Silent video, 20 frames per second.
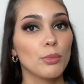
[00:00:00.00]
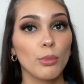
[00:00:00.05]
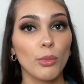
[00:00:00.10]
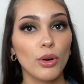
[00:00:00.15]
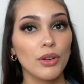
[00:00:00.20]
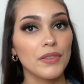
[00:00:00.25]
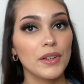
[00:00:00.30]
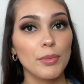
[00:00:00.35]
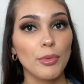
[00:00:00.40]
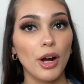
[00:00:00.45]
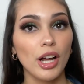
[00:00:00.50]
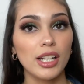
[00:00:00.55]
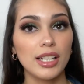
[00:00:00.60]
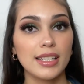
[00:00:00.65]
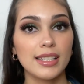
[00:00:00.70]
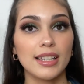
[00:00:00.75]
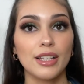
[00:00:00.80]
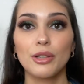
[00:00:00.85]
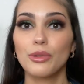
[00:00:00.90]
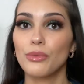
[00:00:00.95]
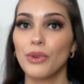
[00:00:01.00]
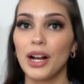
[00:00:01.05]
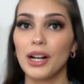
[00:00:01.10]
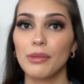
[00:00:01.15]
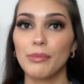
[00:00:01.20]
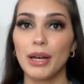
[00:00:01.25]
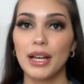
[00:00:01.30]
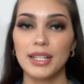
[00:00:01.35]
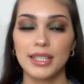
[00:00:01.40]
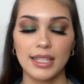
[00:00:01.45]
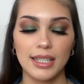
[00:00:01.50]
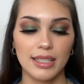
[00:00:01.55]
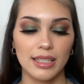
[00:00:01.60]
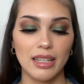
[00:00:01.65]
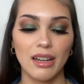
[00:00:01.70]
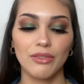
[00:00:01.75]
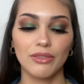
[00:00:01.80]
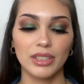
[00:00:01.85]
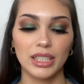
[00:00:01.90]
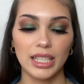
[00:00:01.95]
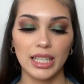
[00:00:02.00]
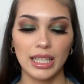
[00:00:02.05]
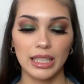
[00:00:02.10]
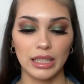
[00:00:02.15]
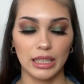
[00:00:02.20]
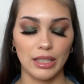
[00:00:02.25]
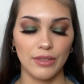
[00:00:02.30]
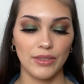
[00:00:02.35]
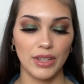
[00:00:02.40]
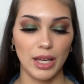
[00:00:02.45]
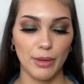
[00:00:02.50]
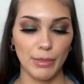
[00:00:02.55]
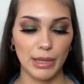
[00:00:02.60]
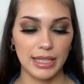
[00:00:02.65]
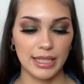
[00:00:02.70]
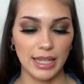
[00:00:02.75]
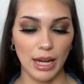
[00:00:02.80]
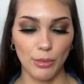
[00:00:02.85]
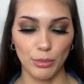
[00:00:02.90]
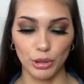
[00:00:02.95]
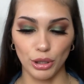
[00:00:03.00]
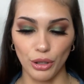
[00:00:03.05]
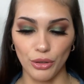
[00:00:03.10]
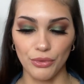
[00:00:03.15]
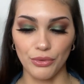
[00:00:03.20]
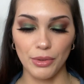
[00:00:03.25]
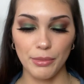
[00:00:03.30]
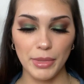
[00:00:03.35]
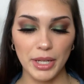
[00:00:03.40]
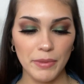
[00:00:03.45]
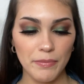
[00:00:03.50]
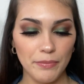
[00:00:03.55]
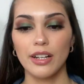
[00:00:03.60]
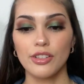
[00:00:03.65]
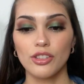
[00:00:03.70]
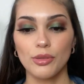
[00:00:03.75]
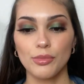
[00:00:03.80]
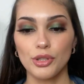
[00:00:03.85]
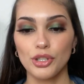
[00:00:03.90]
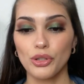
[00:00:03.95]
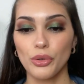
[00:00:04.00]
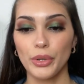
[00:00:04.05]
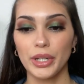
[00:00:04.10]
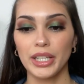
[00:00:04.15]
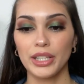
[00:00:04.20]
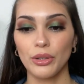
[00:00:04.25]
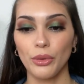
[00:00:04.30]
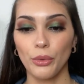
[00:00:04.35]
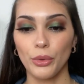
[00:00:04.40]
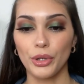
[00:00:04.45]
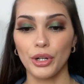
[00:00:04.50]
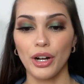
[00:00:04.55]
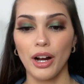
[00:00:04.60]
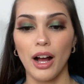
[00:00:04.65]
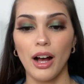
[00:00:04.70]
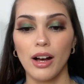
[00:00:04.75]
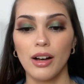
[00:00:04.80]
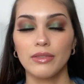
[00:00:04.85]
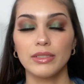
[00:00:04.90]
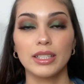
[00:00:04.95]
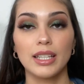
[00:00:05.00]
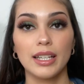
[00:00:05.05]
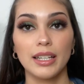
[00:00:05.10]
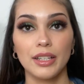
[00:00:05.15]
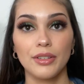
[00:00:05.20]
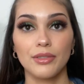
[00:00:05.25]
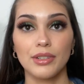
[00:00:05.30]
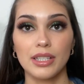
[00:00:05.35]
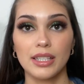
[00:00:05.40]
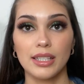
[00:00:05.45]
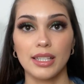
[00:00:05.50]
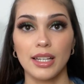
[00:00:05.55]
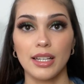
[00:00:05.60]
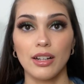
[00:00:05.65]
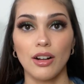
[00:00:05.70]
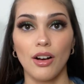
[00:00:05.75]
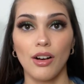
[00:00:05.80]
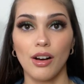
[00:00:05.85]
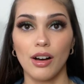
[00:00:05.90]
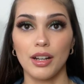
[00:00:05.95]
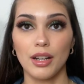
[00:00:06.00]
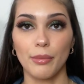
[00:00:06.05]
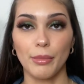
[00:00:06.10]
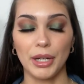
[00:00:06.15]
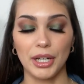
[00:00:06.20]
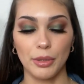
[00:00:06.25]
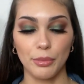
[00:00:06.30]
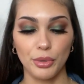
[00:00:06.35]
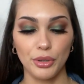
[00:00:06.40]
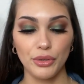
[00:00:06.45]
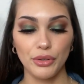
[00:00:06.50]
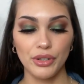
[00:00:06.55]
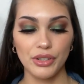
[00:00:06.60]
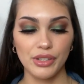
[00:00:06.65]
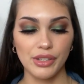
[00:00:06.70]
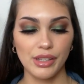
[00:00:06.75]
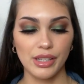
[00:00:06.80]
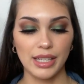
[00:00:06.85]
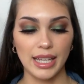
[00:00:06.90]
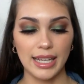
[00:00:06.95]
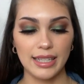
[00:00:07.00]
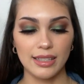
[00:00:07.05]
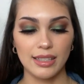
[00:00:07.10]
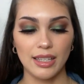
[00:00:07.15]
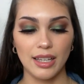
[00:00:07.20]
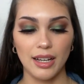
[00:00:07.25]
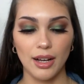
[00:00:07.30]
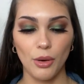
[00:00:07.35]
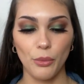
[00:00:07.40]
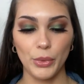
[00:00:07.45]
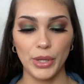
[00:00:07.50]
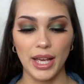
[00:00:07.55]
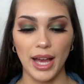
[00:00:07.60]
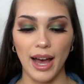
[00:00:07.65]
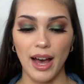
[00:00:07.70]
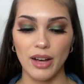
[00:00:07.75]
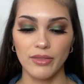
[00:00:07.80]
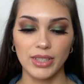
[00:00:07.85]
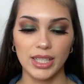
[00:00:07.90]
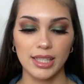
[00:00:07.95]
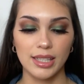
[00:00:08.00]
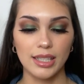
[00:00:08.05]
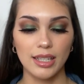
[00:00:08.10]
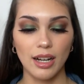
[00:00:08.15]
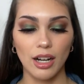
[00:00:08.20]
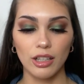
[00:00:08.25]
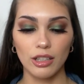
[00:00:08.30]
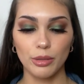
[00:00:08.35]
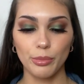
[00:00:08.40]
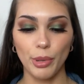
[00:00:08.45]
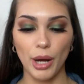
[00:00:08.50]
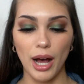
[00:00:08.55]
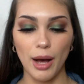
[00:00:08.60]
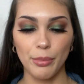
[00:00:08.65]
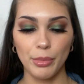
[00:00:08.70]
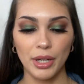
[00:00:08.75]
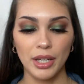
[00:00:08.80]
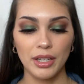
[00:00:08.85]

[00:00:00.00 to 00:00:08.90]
Morphe products that you recommend, definitely leave them down below for me. So I'm just going in the order of the e-receipt on my computer. So the next thing we have is the Colourpop